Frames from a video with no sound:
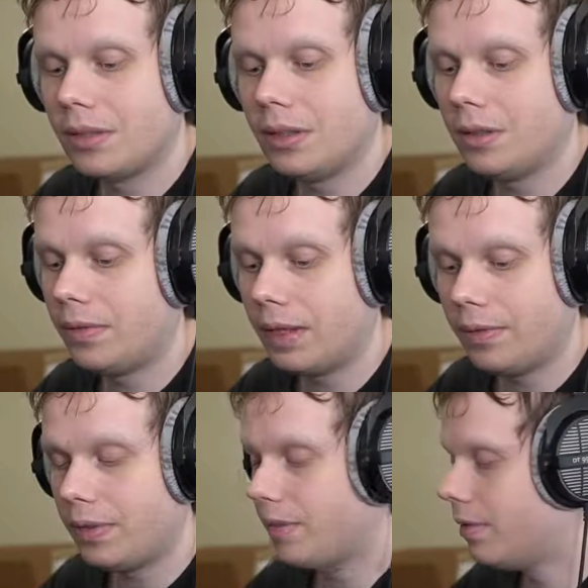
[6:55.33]

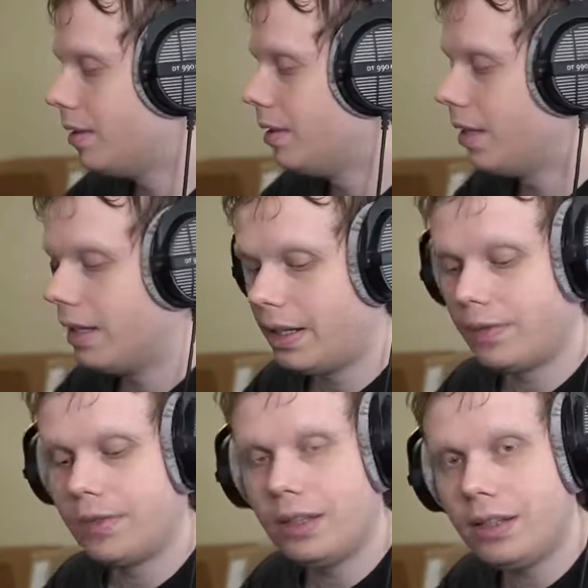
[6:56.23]

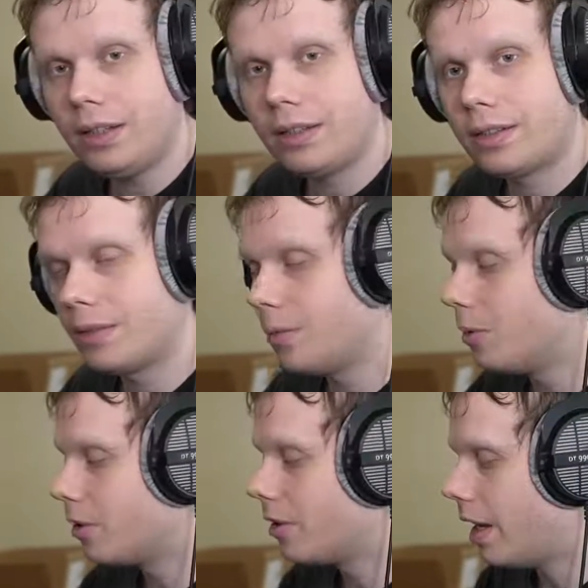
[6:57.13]
If these
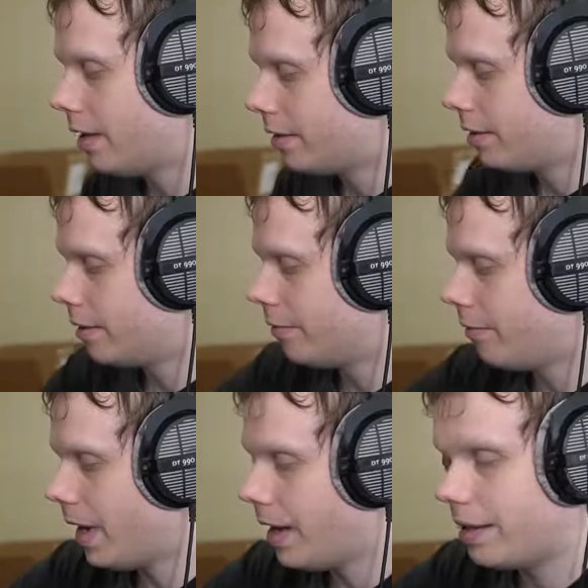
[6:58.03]
were as
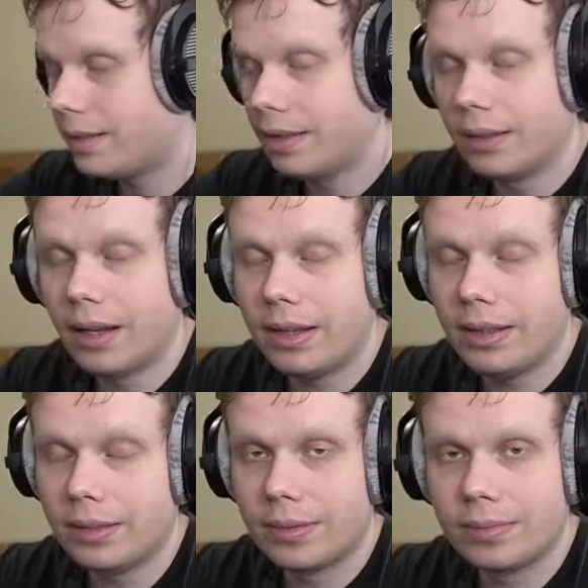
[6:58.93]
fast and
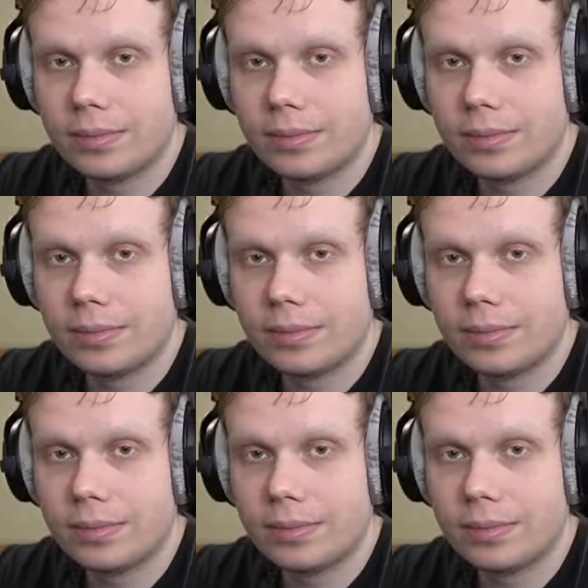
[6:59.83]
light